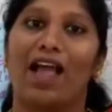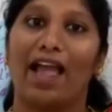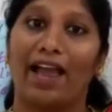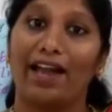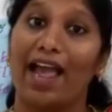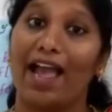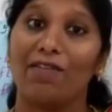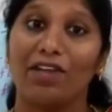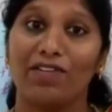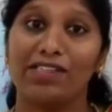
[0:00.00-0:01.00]
And I
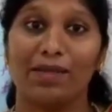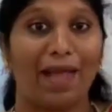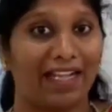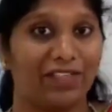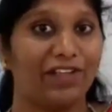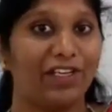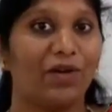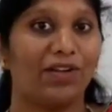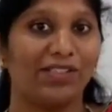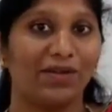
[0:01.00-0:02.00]
have given some
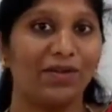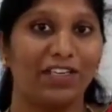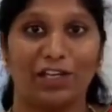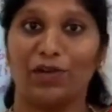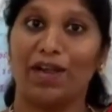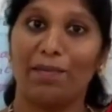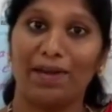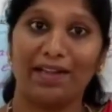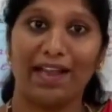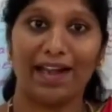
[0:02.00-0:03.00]
activity also. Did you
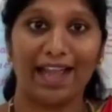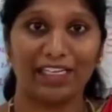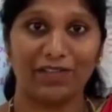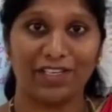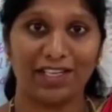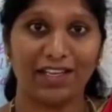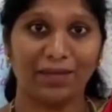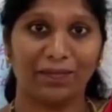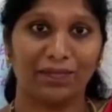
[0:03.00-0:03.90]
complete that activity?